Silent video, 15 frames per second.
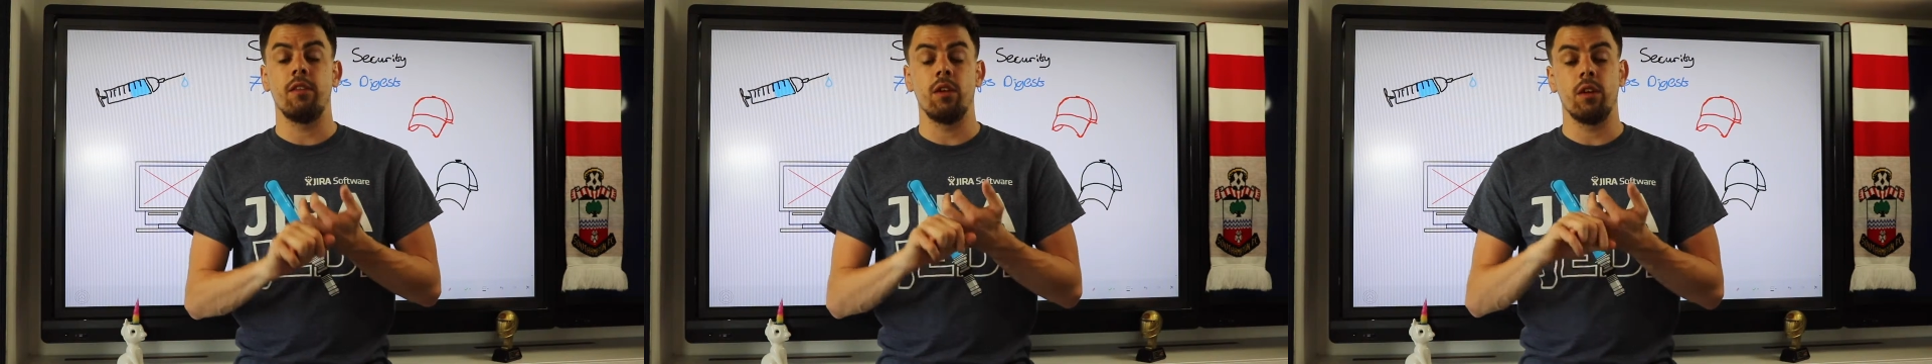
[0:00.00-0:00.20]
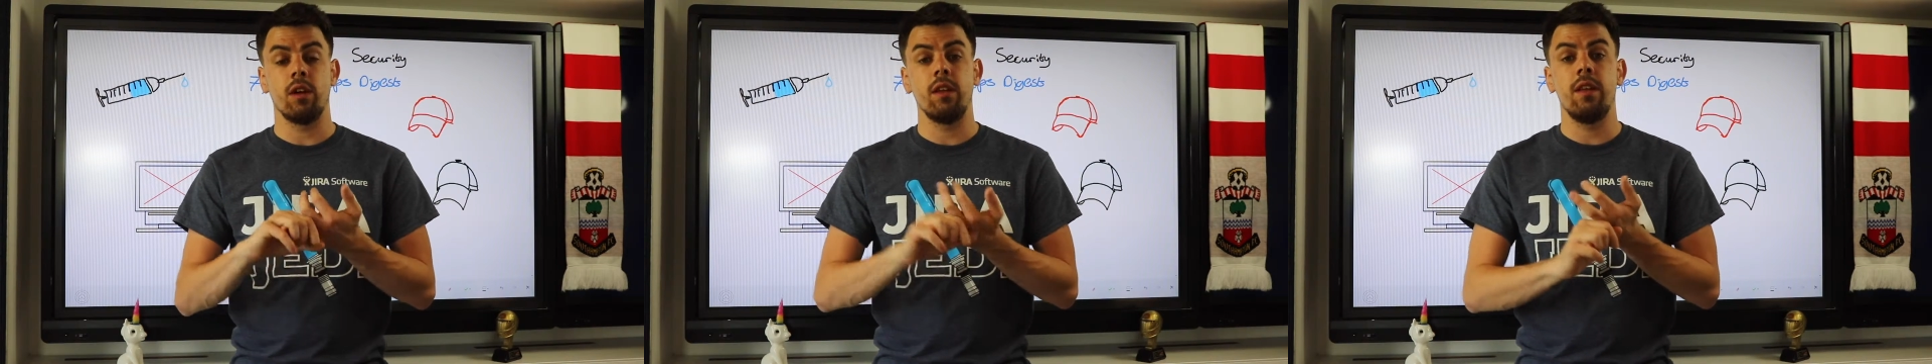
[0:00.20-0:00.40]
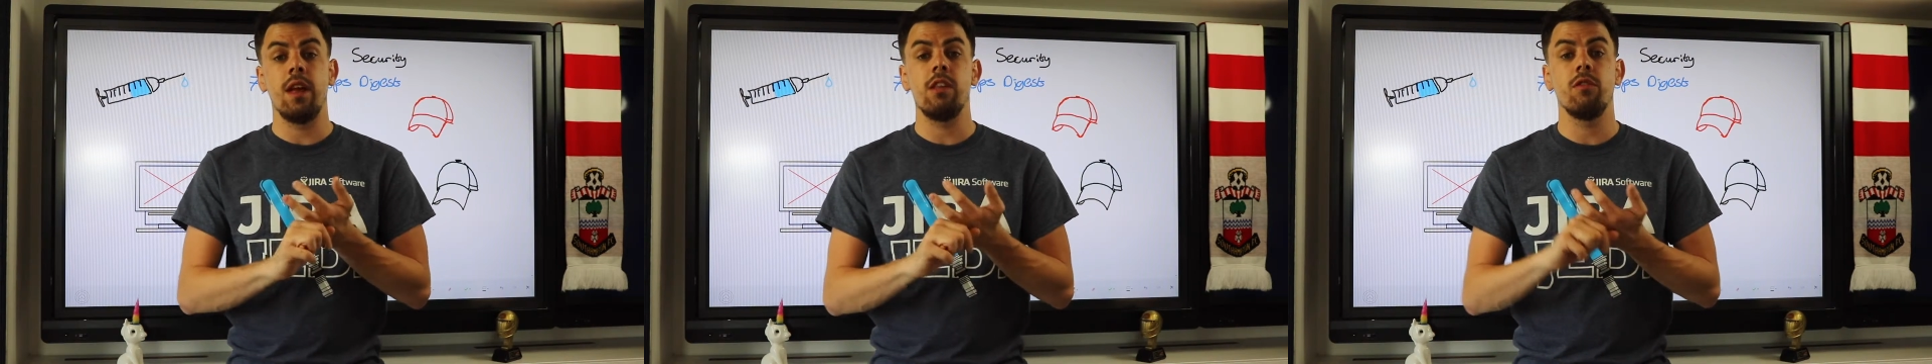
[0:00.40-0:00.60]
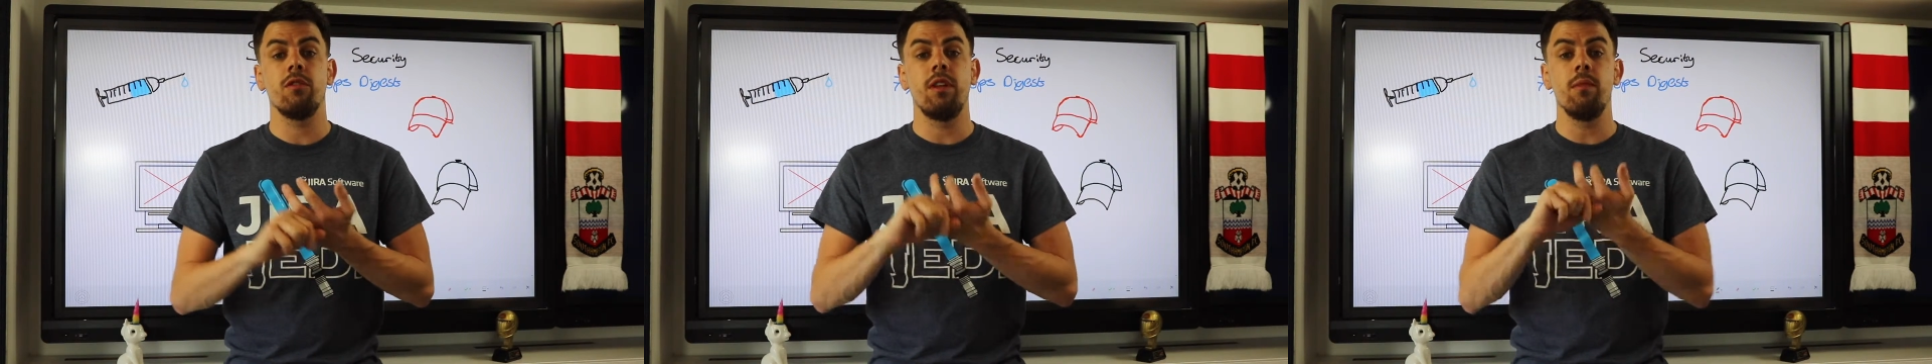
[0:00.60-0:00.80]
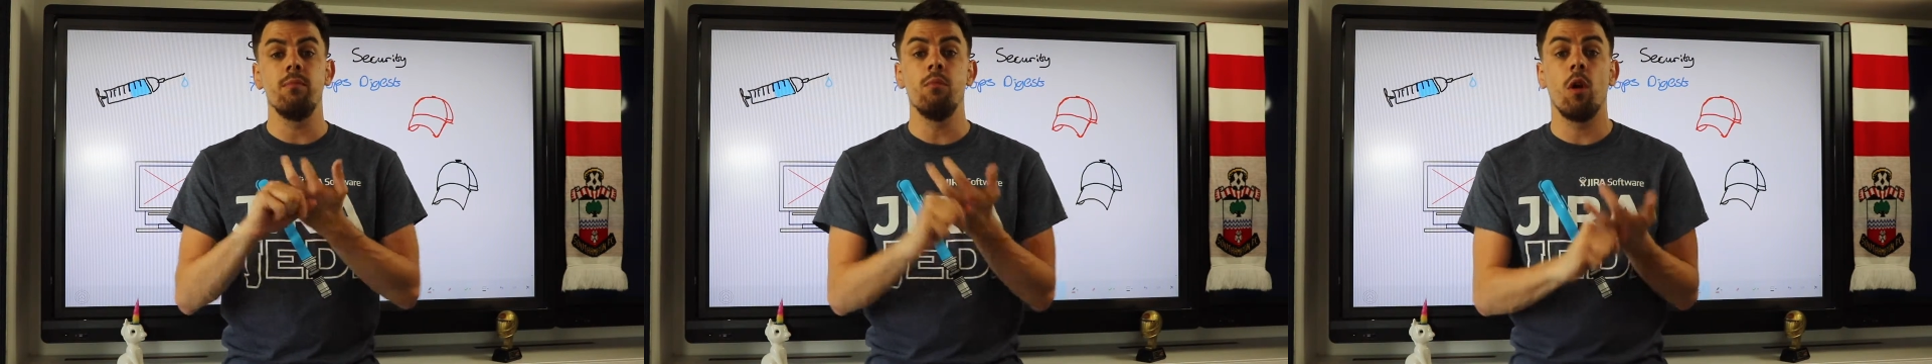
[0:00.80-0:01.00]
going to
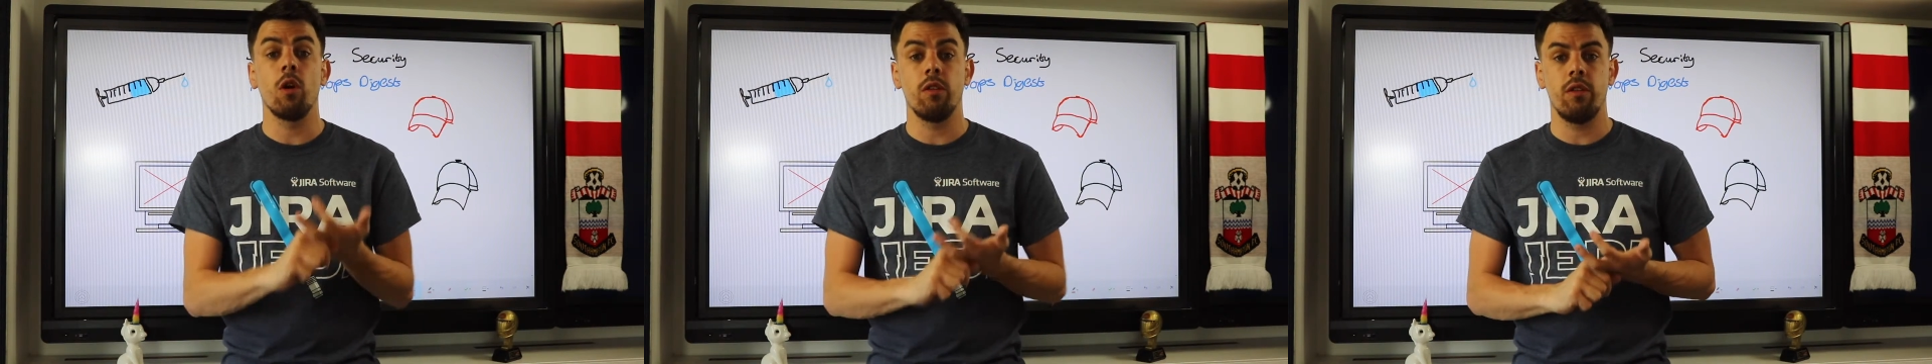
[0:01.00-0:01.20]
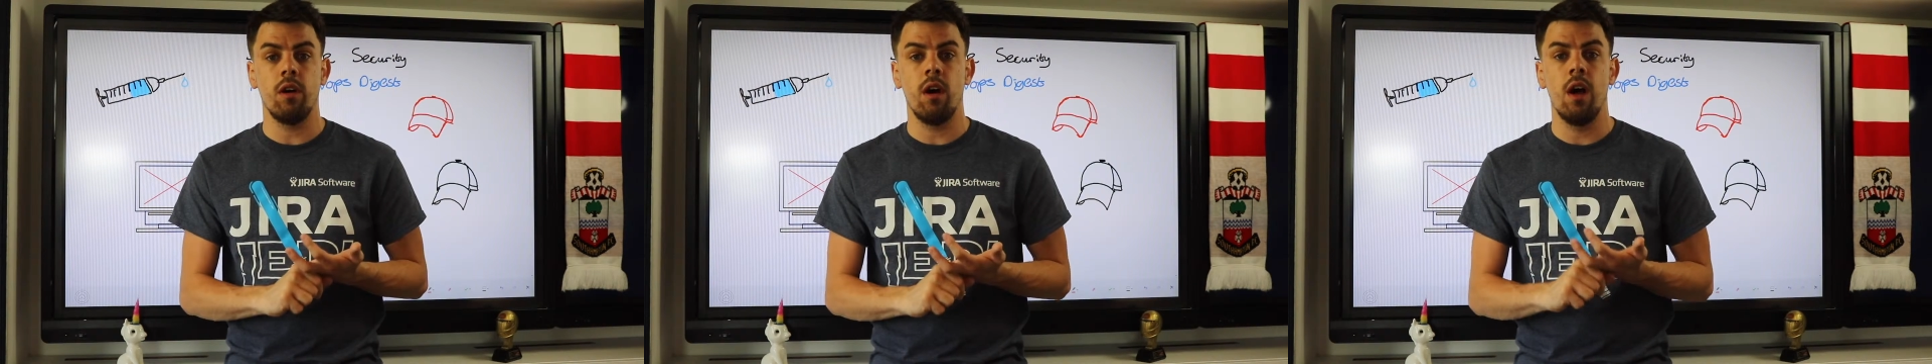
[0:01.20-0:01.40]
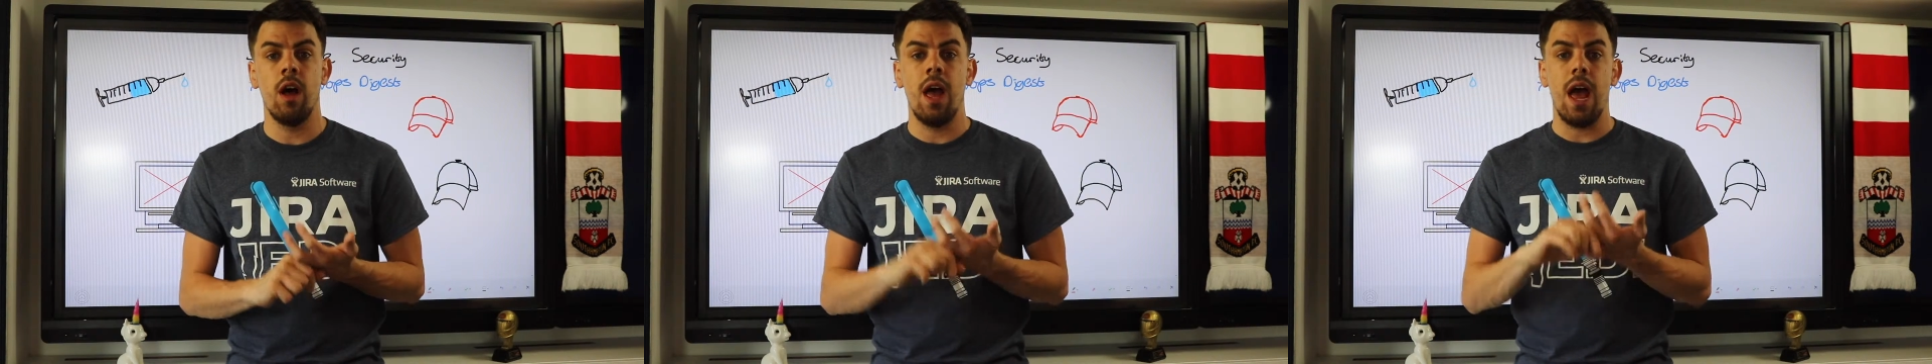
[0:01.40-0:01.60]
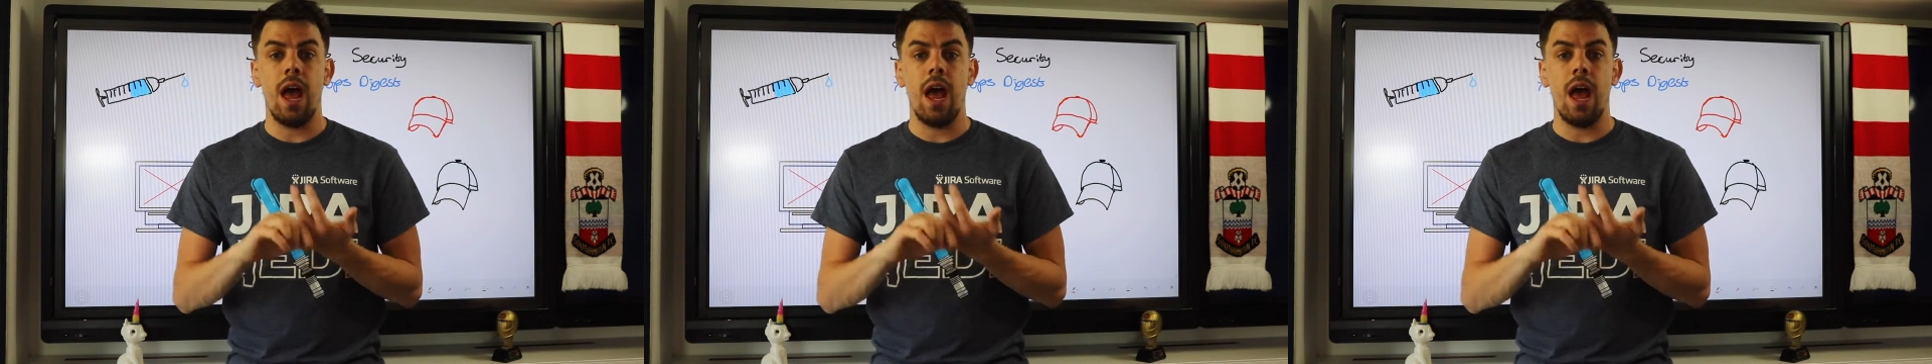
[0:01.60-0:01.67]
continuously monitor